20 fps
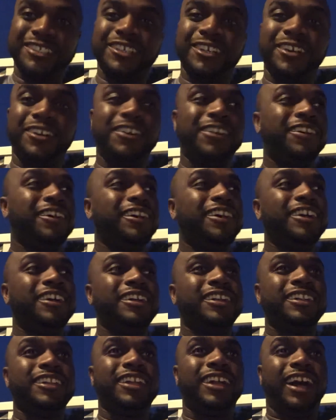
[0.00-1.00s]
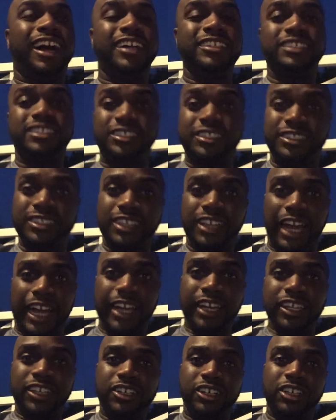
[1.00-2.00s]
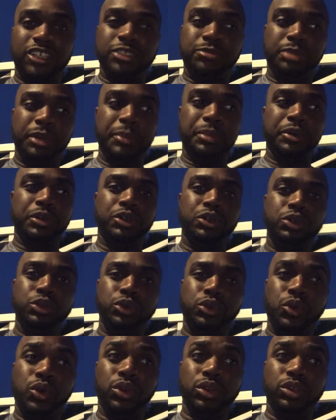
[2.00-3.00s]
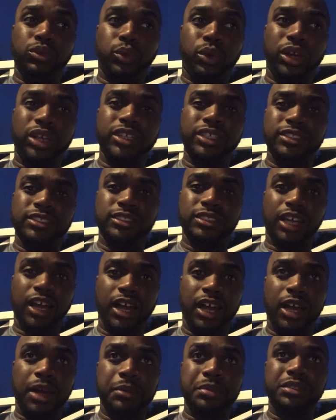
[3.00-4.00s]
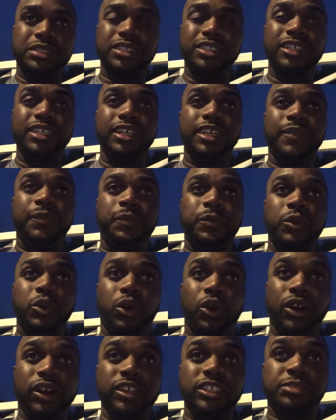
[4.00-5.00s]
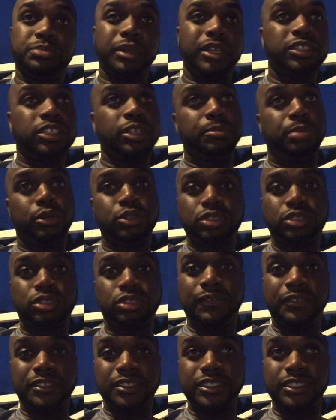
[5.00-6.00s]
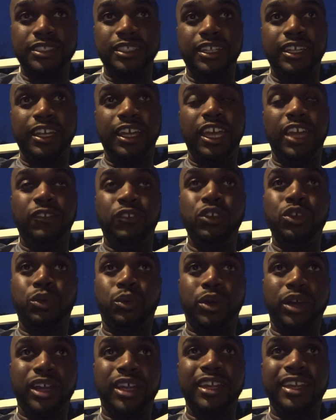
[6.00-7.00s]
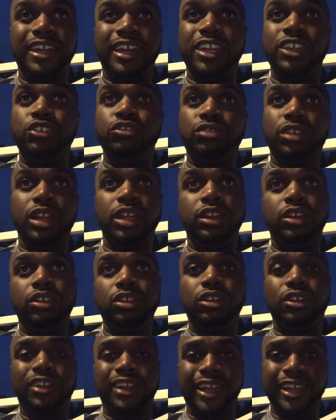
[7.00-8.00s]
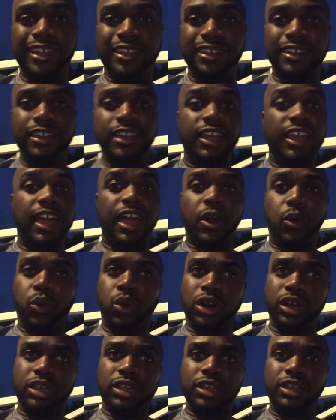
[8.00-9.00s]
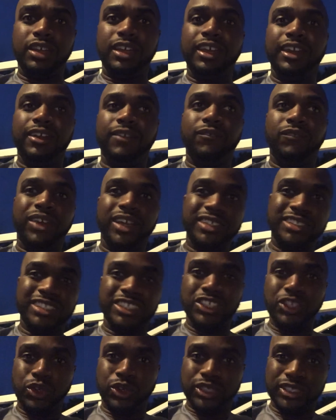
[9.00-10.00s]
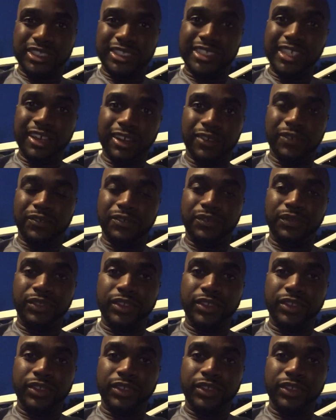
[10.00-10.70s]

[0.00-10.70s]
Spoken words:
So I encourage people who work in jobs, or especially the post office, if you're working now and you really know you don't like it, work it and invest in yourself.